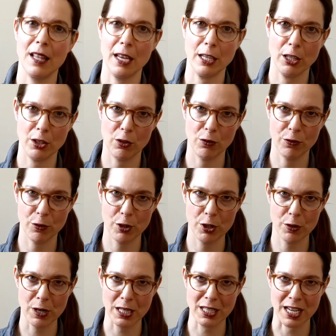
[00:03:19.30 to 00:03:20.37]
Thank you for
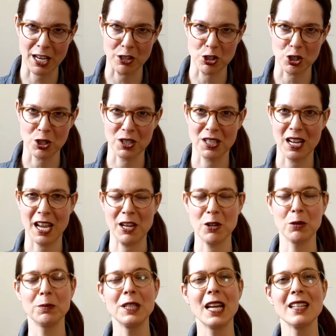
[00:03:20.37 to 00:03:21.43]
your attention. I
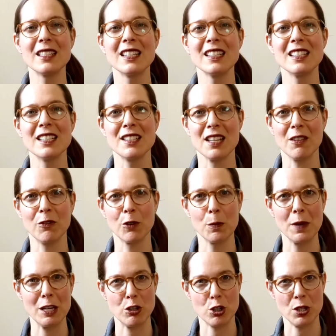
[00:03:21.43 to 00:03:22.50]
hope that this
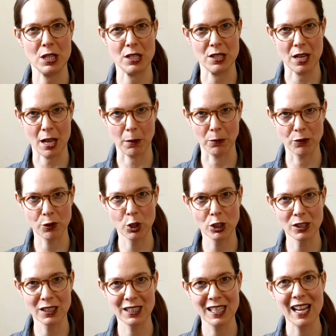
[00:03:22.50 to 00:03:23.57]
information is
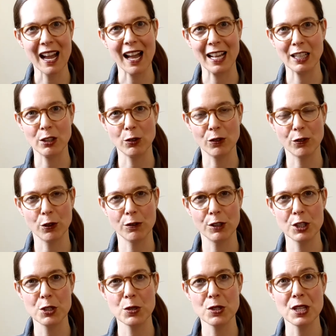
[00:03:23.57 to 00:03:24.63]
helpful. I look
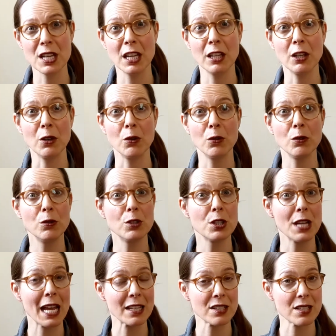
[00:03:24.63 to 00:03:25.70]
forward to seeing you
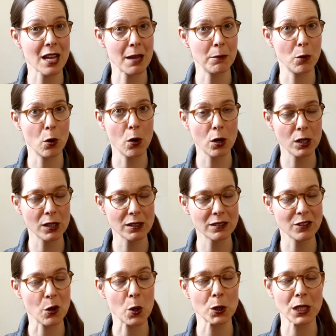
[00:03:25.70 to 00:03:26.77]
the next time or
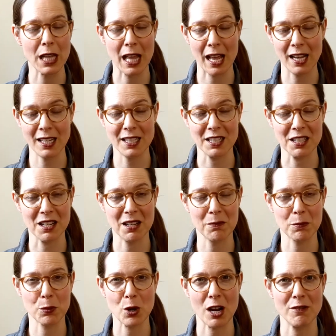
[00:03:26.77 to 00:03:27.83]
online in
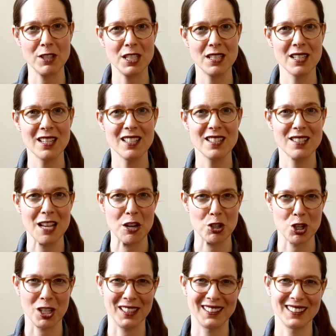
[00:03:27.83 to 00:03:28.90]
a private
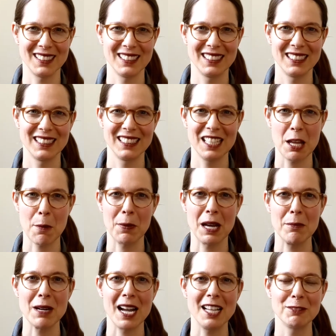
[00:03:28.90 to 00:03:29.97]
session.
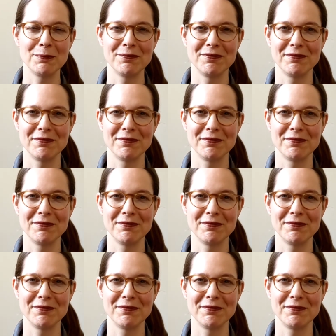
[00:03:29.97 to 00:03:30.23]
Bye-bye.